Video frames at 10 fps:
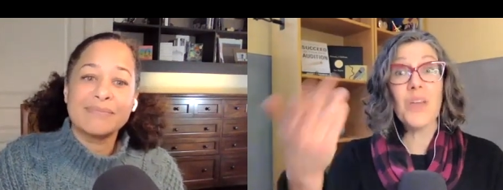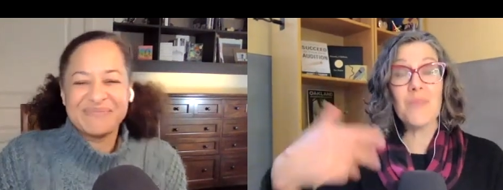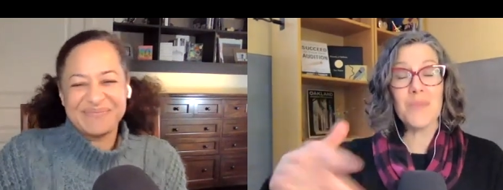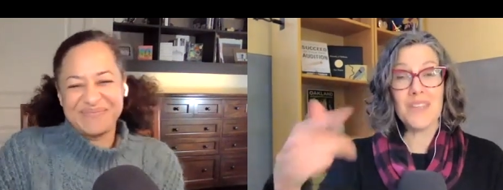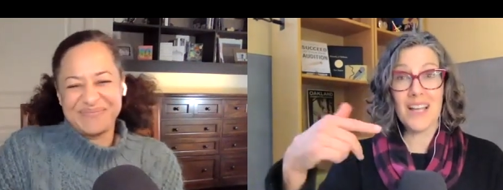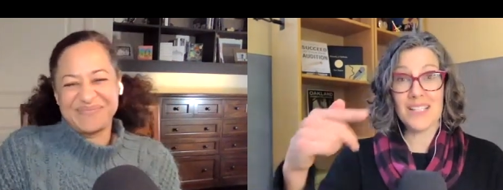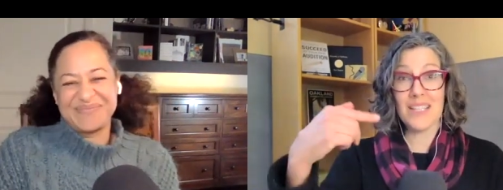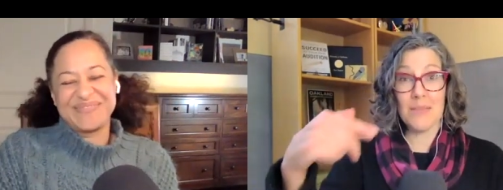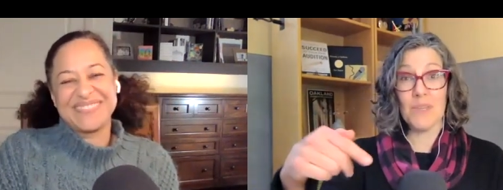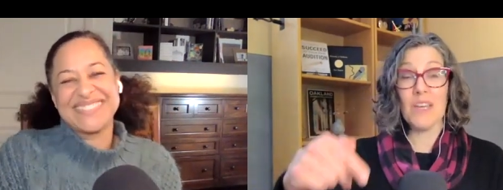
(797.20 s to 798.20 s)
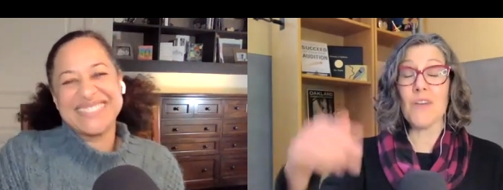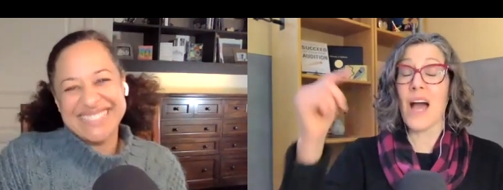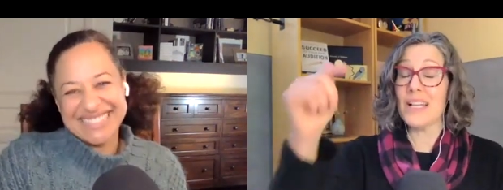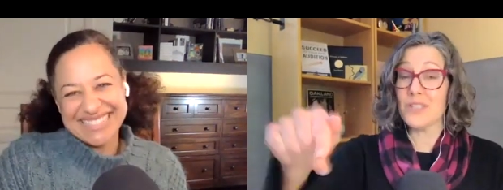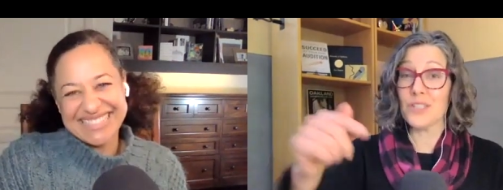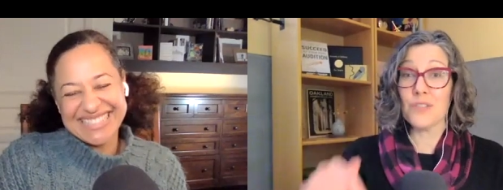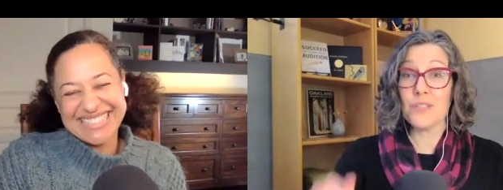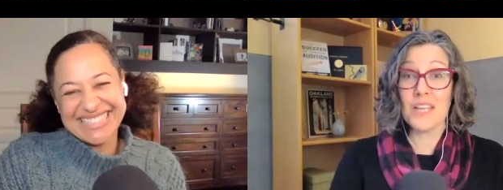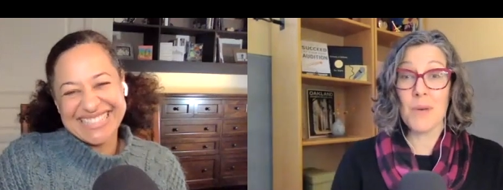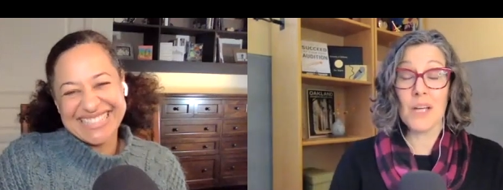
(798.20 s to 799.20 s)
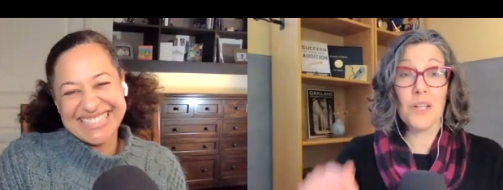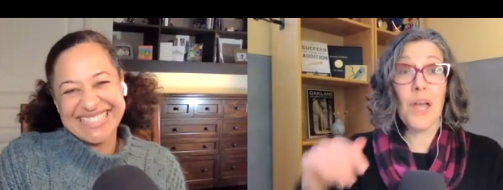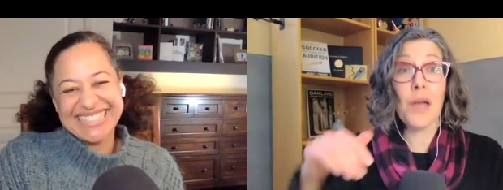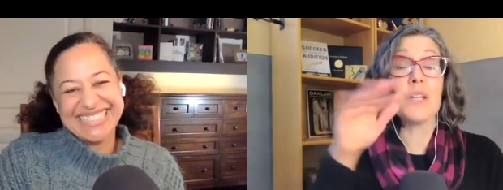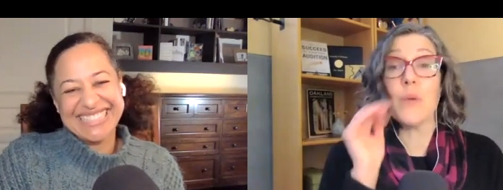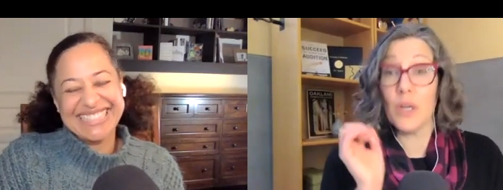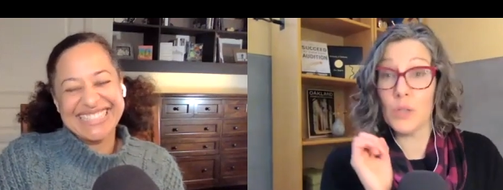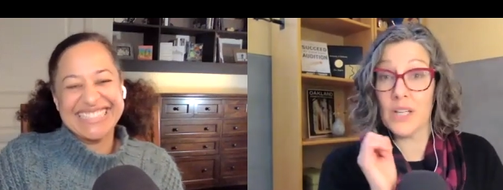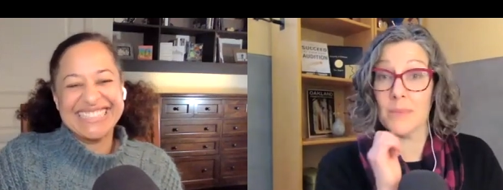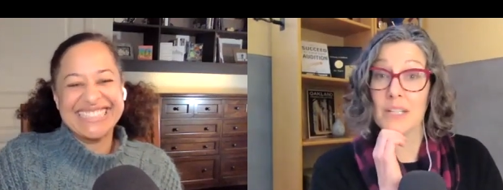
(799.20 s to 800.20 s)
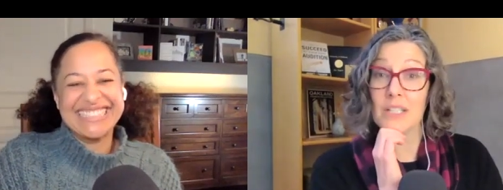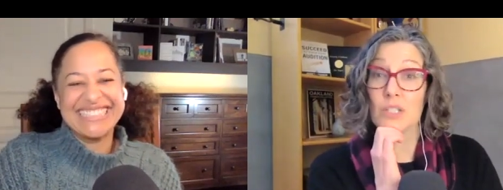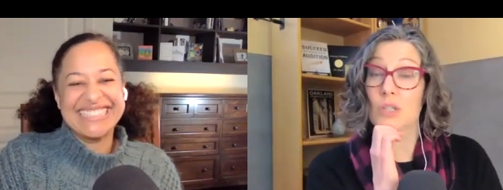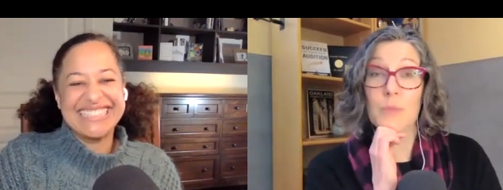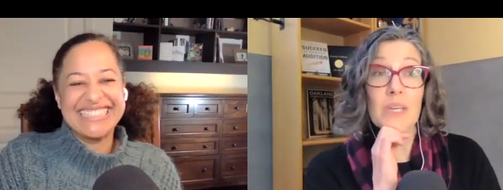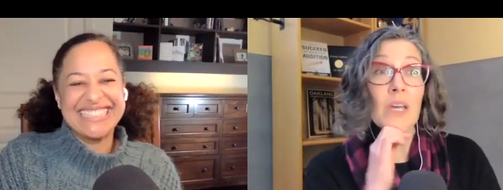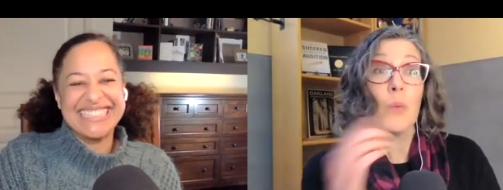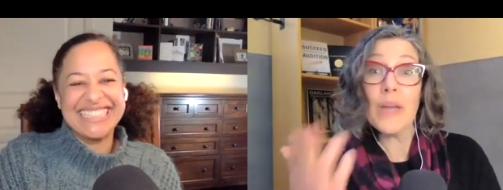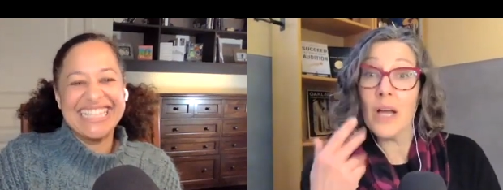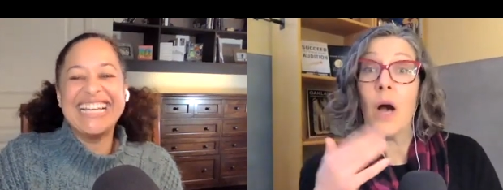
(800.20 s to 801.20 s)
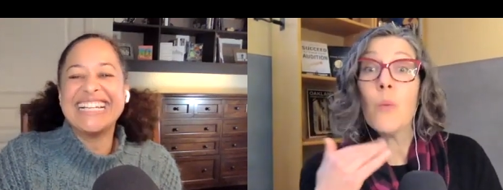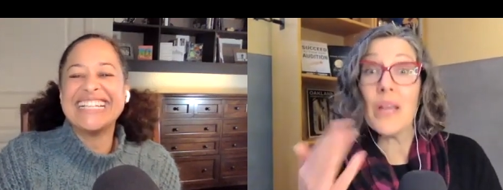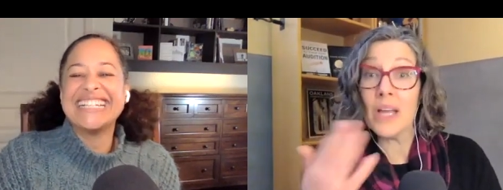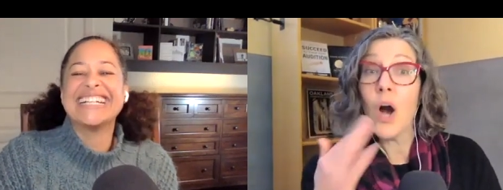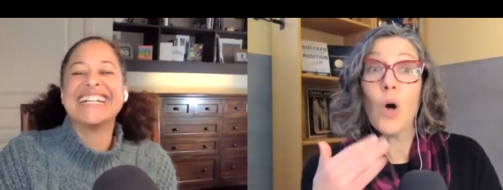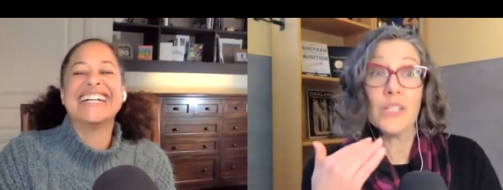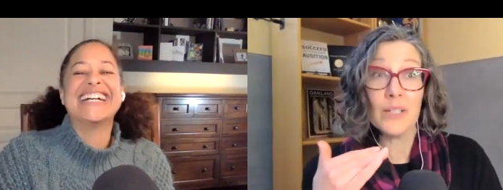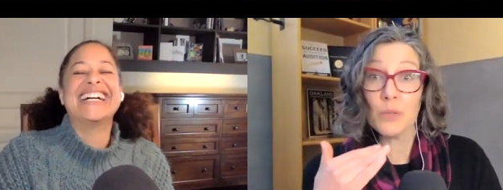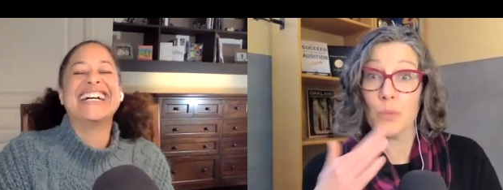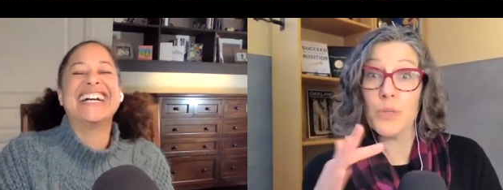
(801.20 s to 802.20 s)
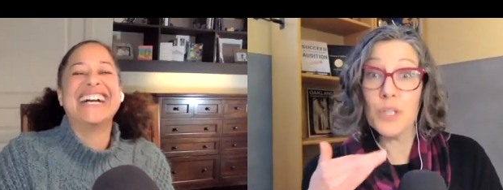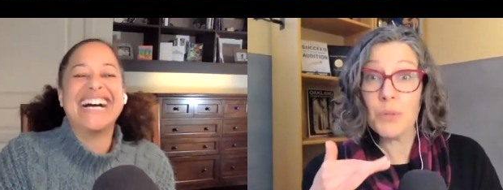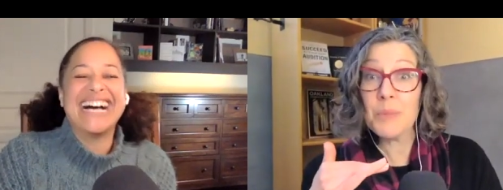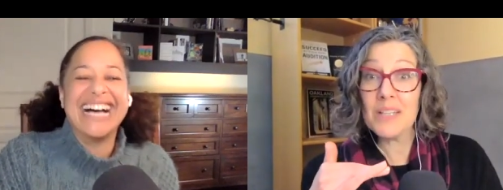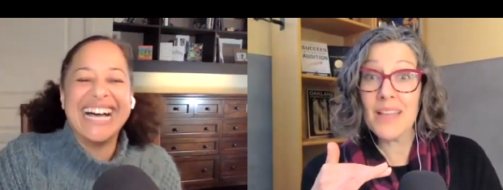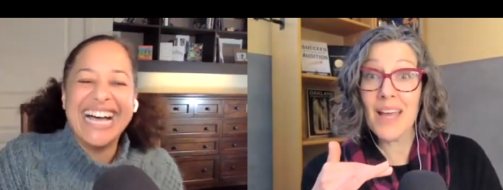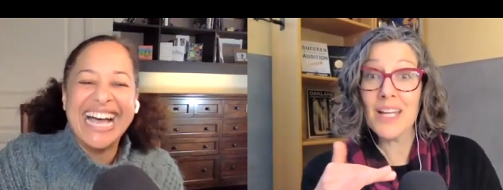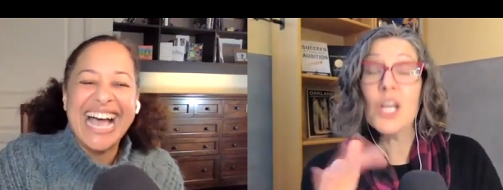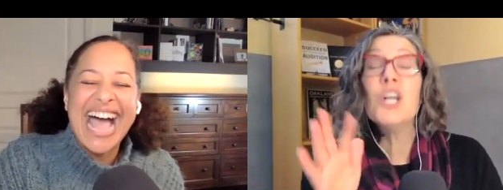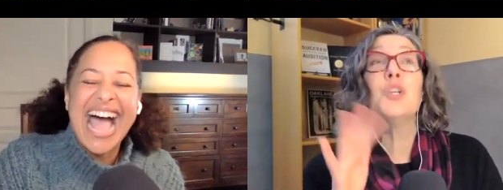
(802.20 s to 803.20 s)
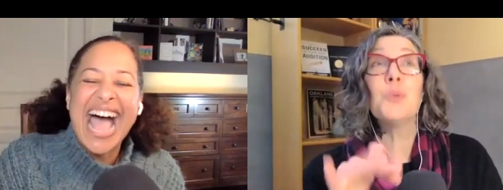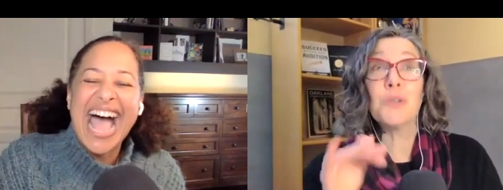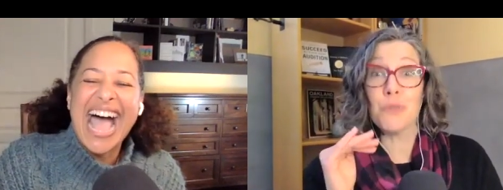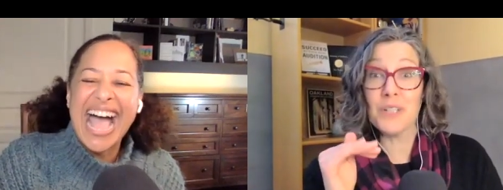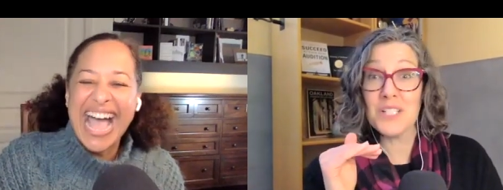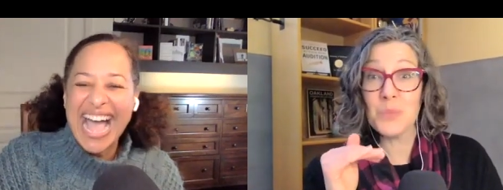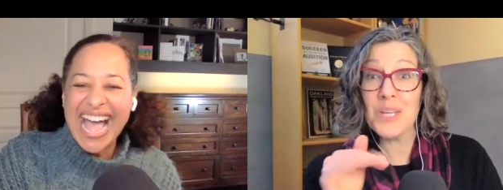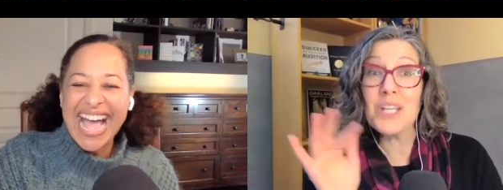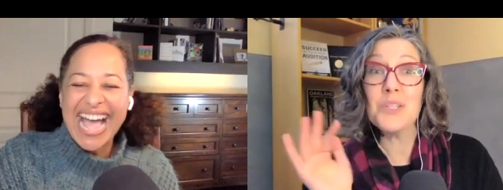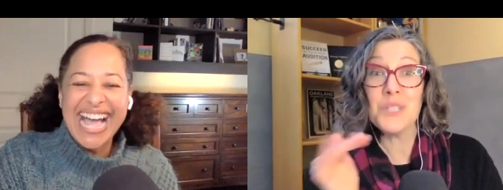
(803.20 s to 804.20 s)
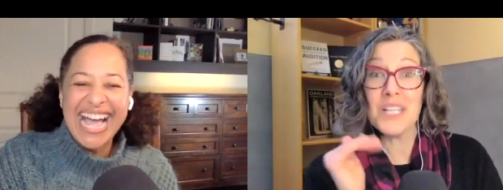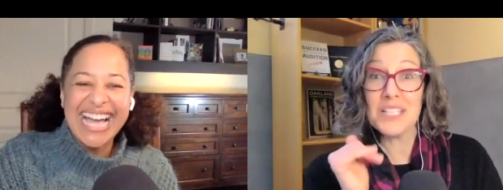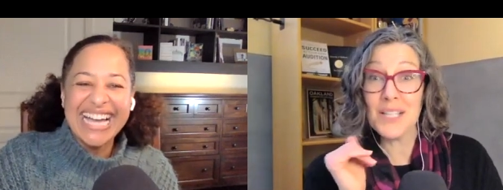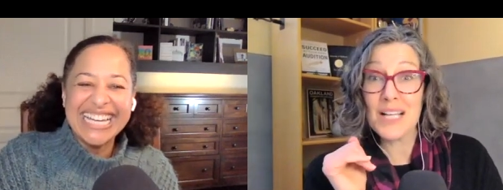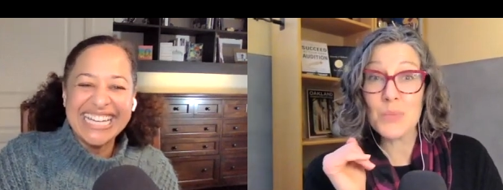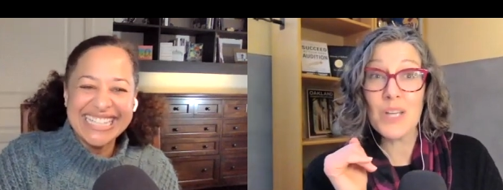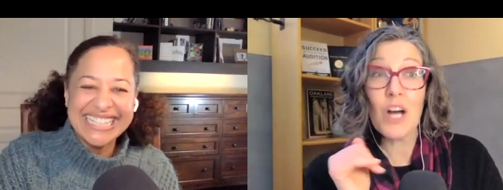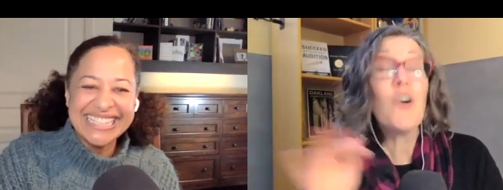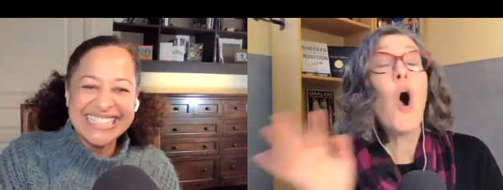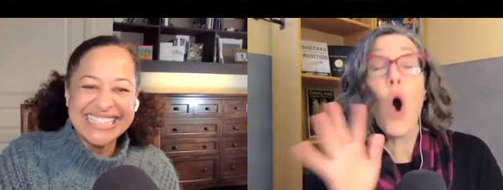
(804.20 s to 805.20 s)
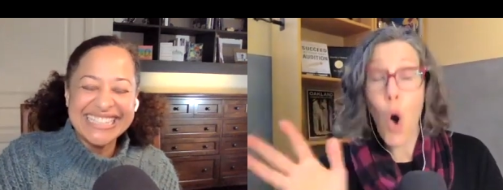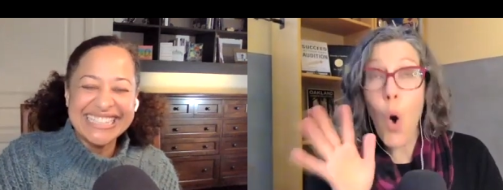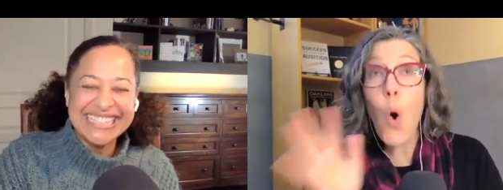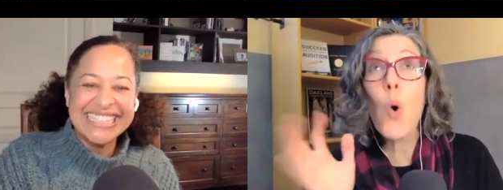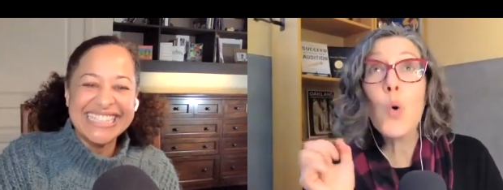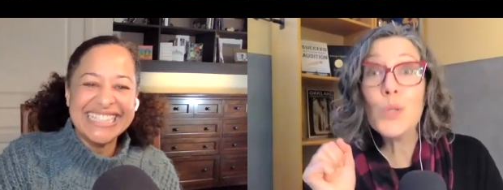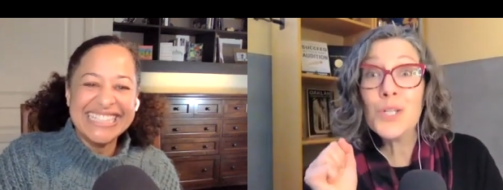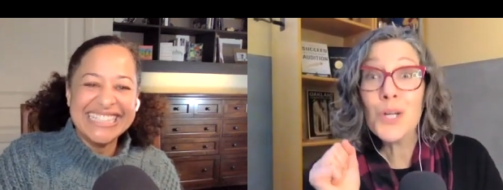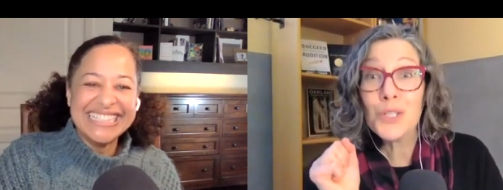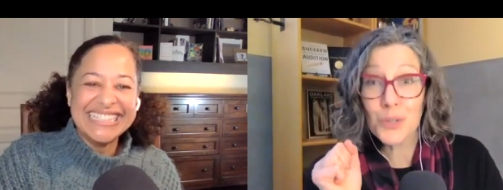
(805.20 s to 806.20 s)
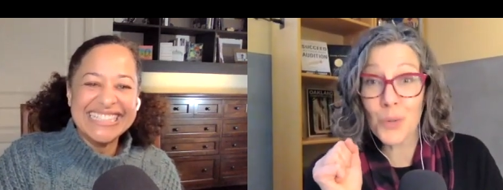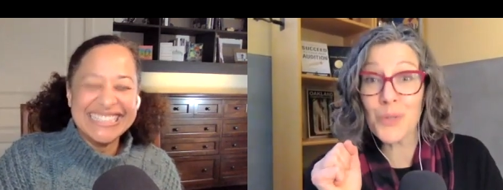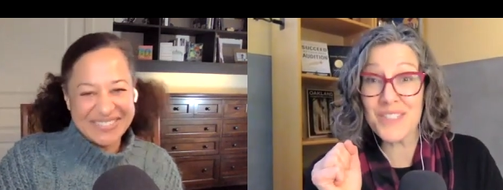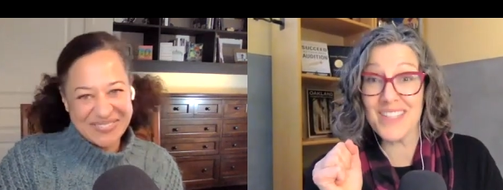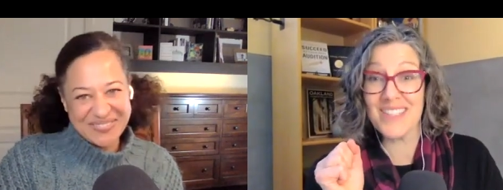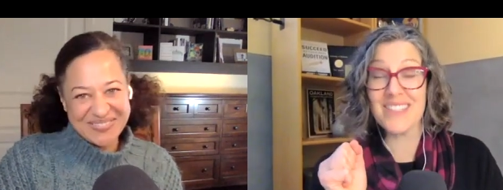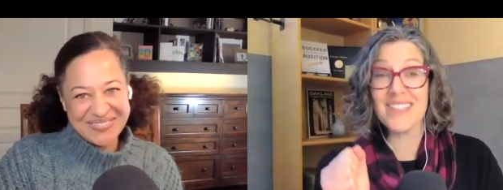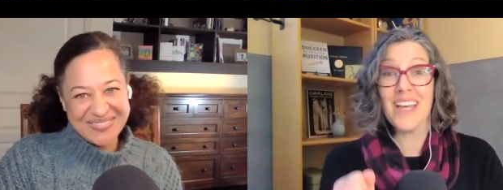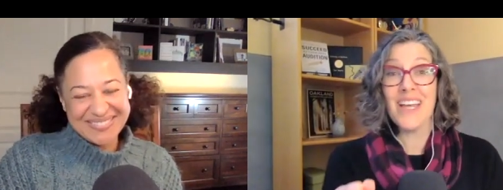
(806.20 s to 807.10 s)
Speaker 1: gave me that same gift. I took your same model. I was like, wait, hold on a minute. Excuse me. Wait, wait, hold on. Will you repeat that? You work four days a week and you take the last week off. Hold your horses